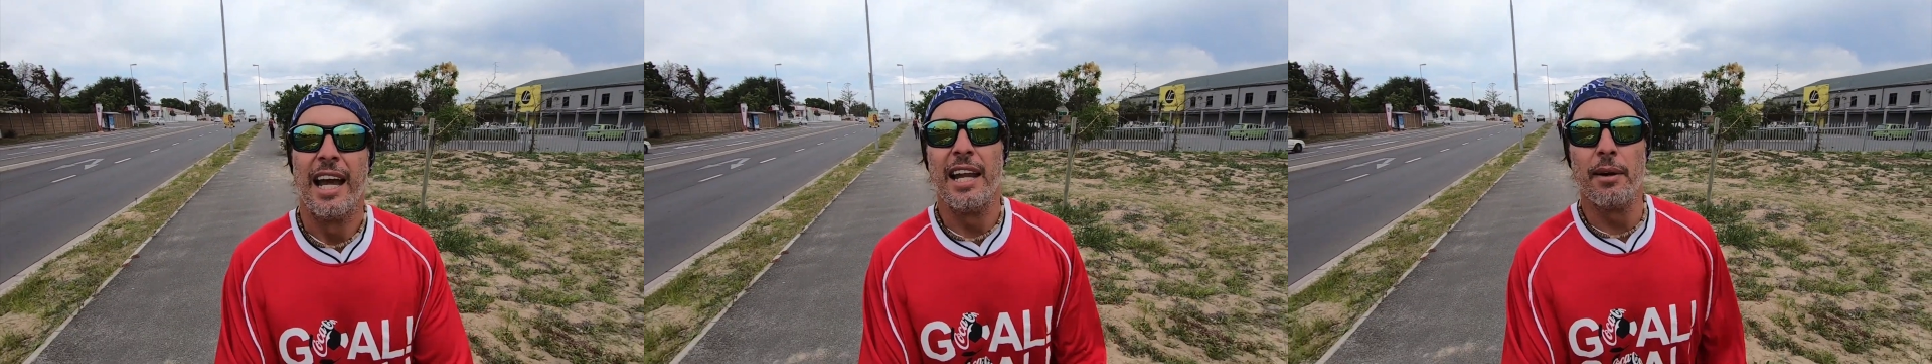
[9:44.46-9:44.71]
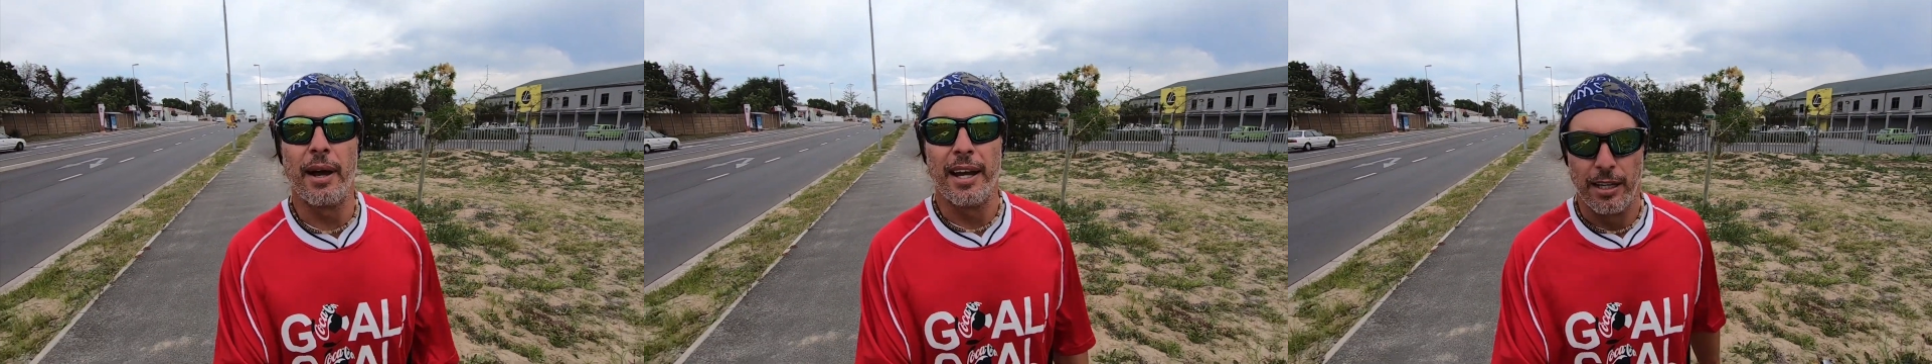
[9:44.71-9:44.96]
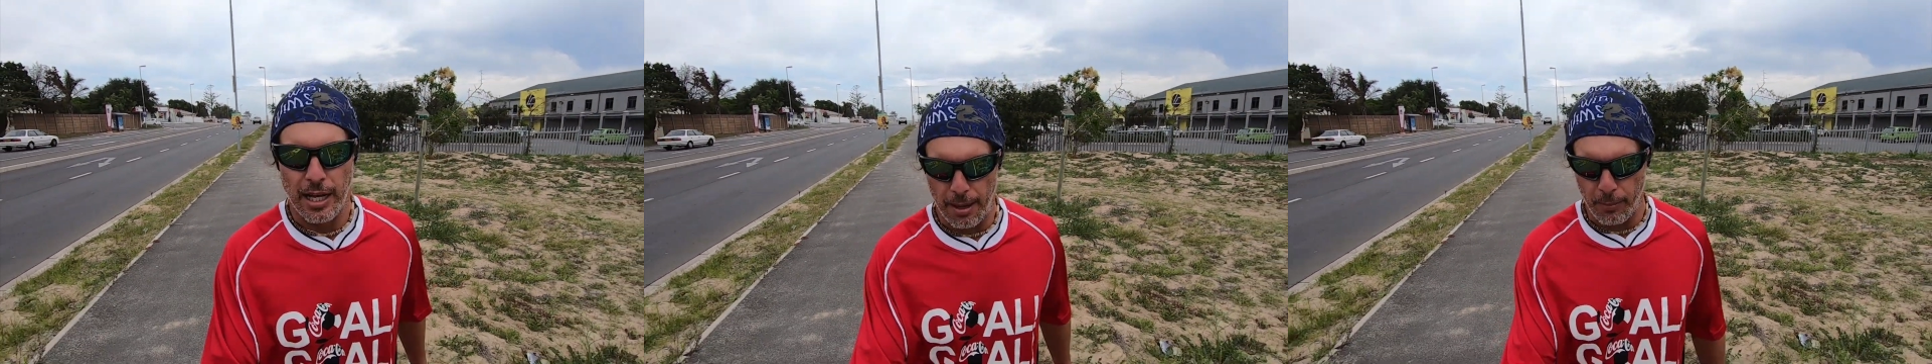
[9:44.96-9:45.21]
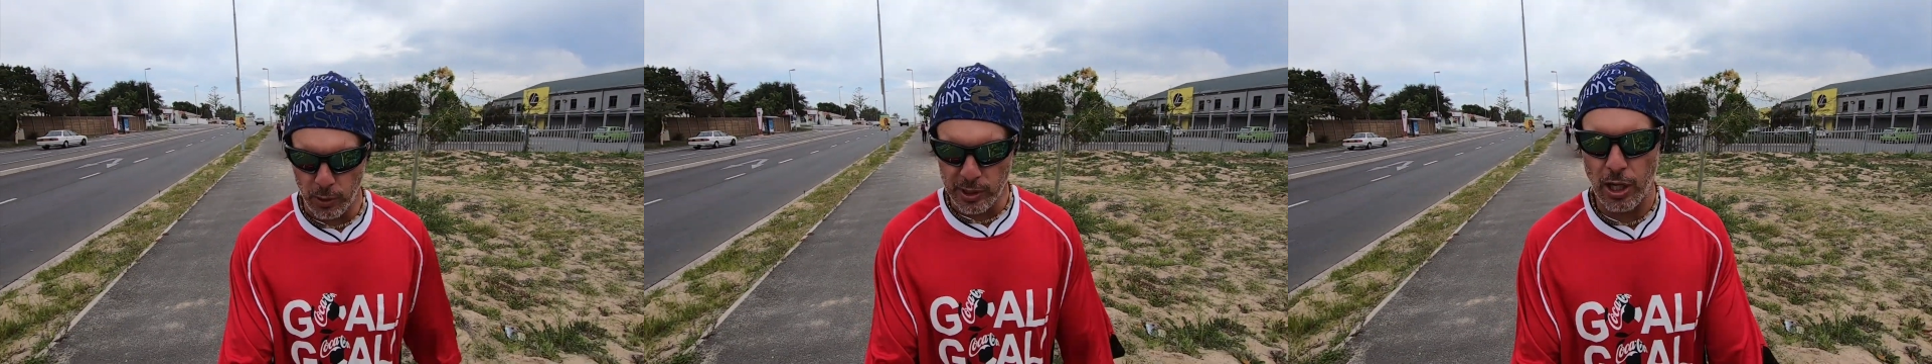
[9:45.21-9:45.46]
Anyway,
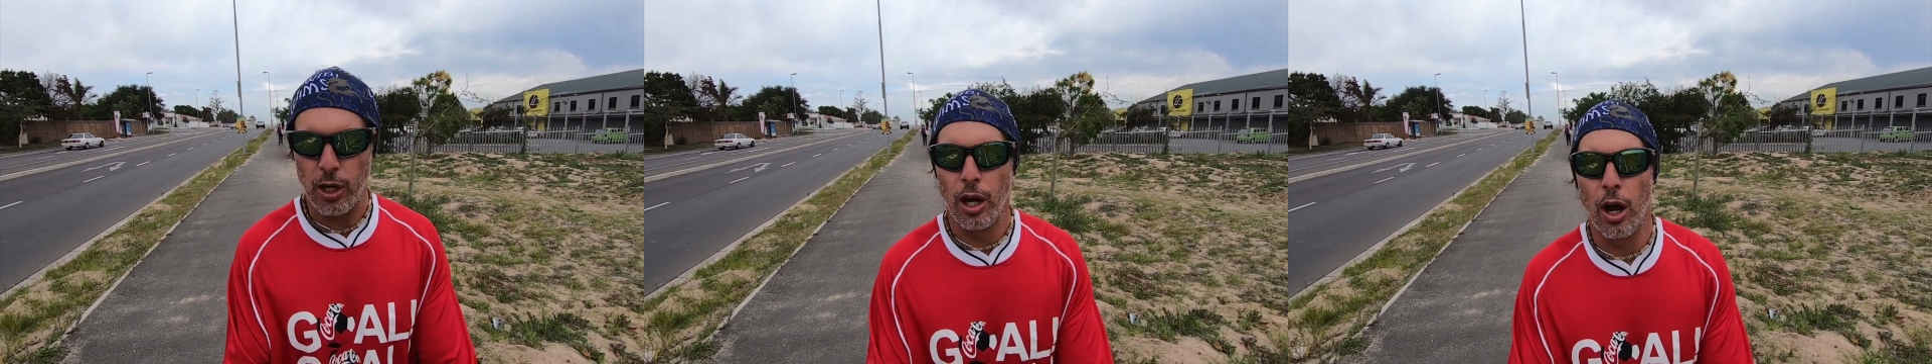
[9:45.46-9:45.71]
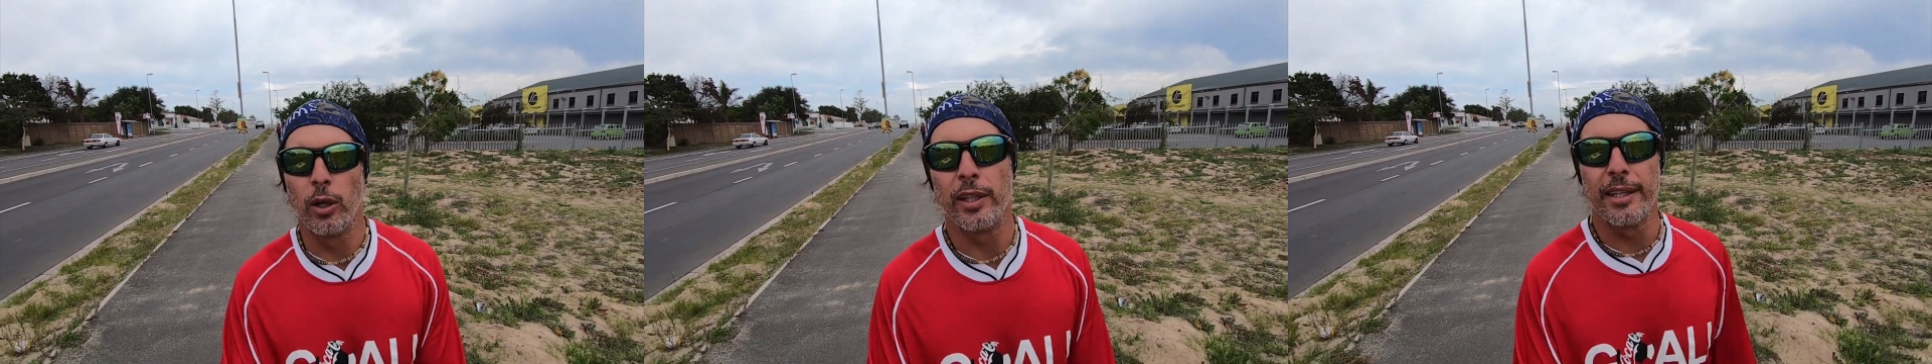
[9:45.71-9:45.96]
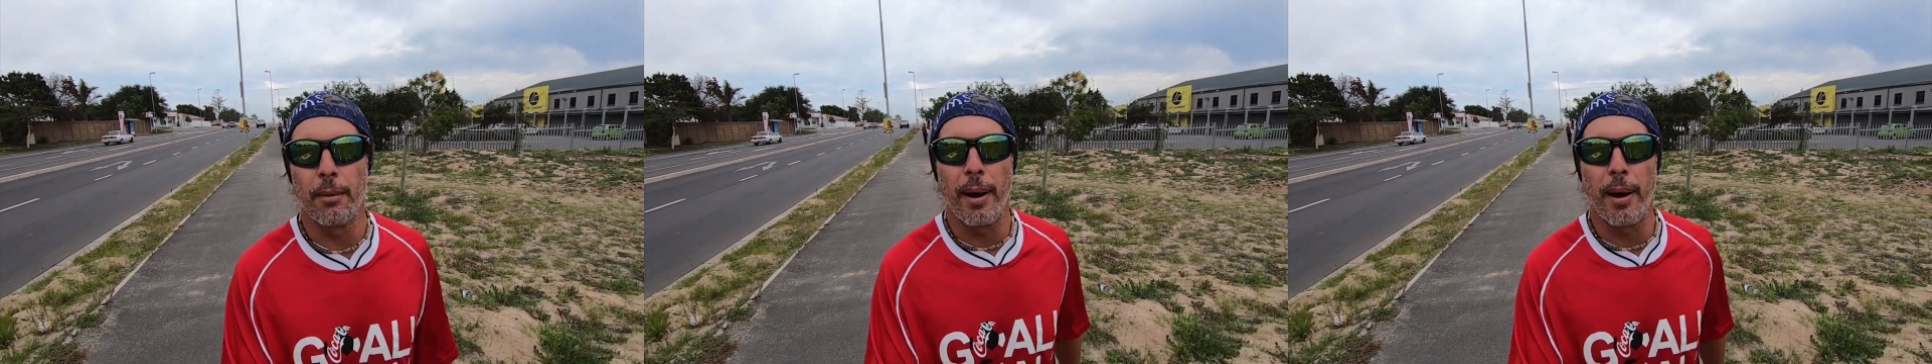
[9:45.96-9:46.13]
I'm also holding the